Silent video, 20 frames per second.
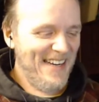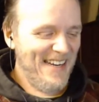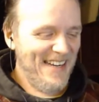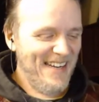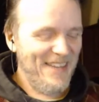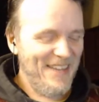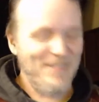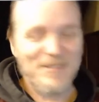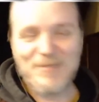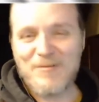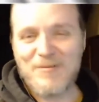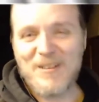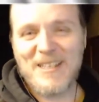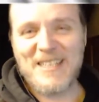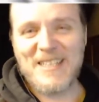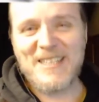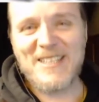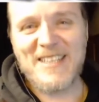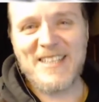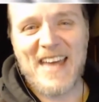It was
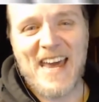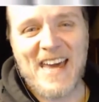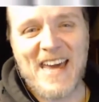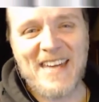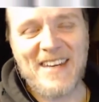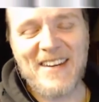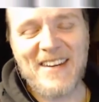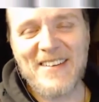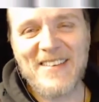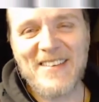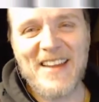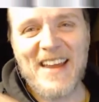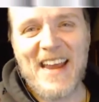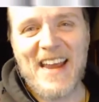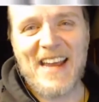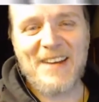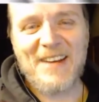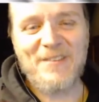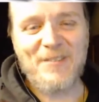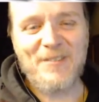really sad,
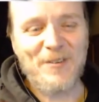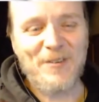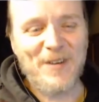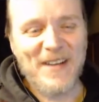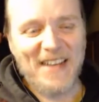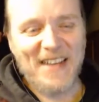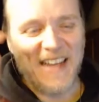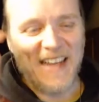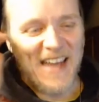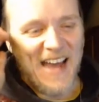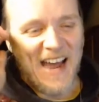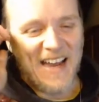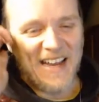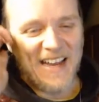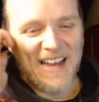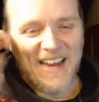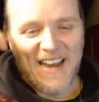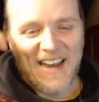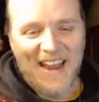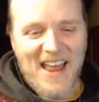Andrew.
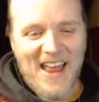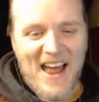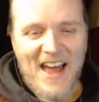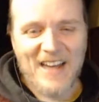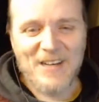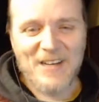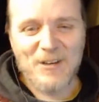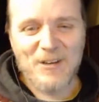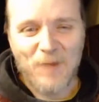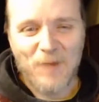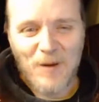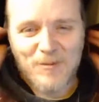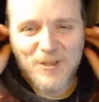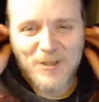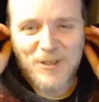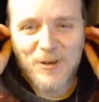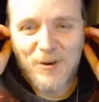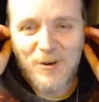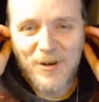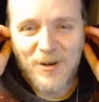I knew what was
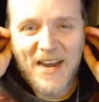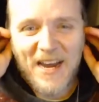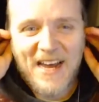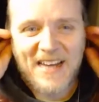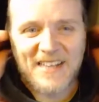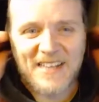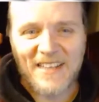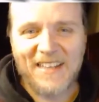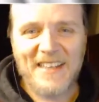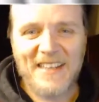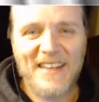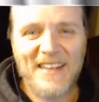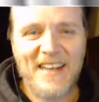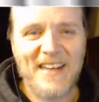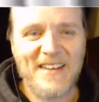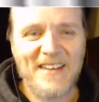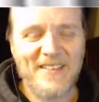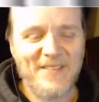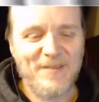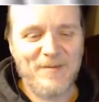going on.
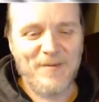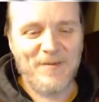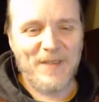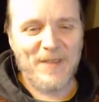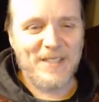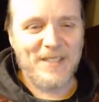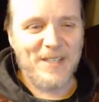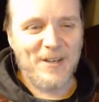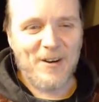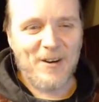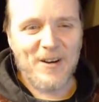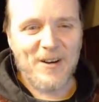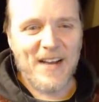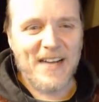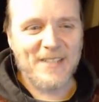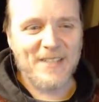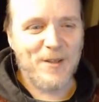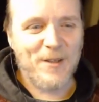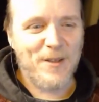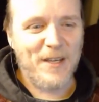They did all
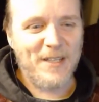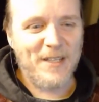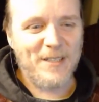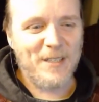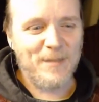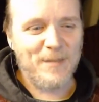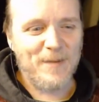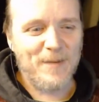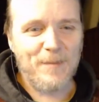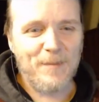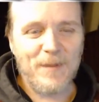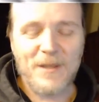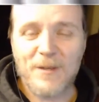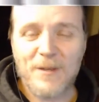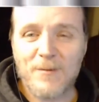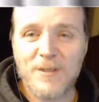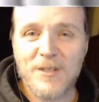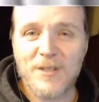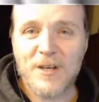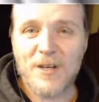kinds of things to me, but there
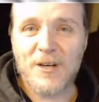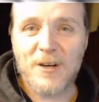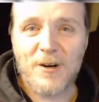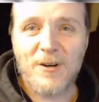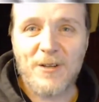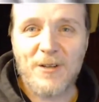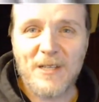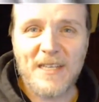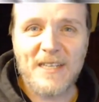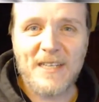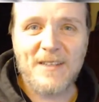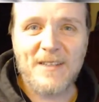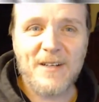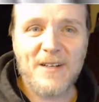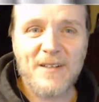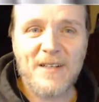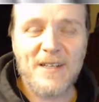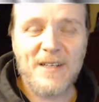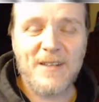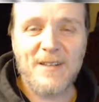was a girl in
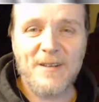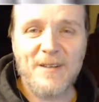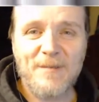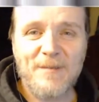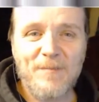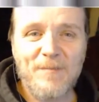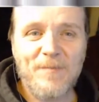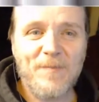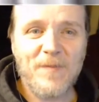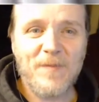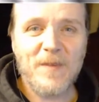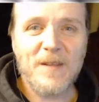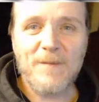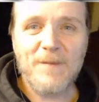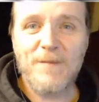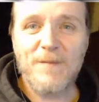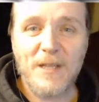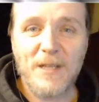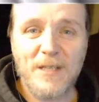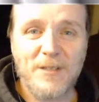the
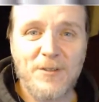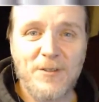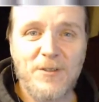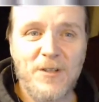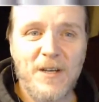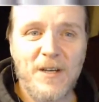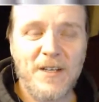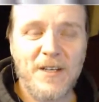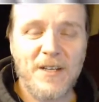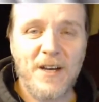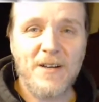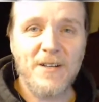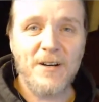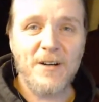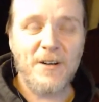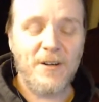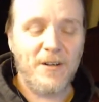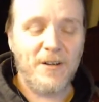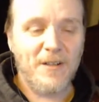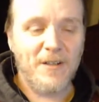village, a young
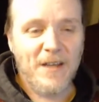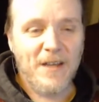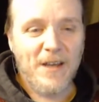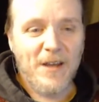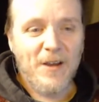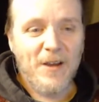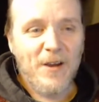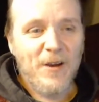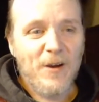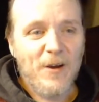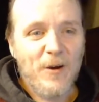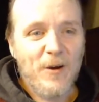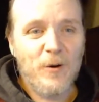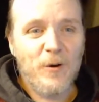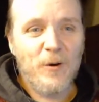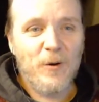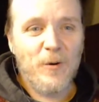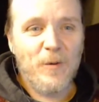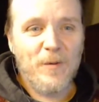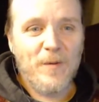girl,
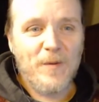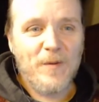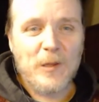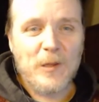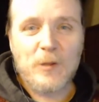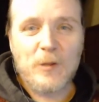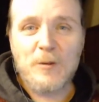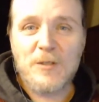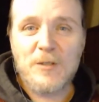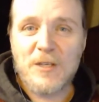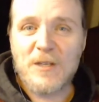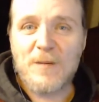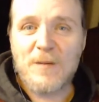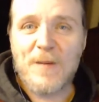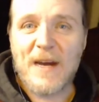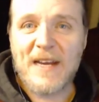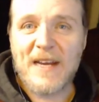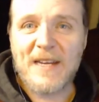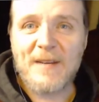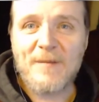who loosened
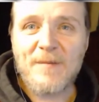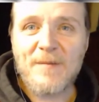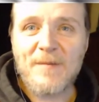my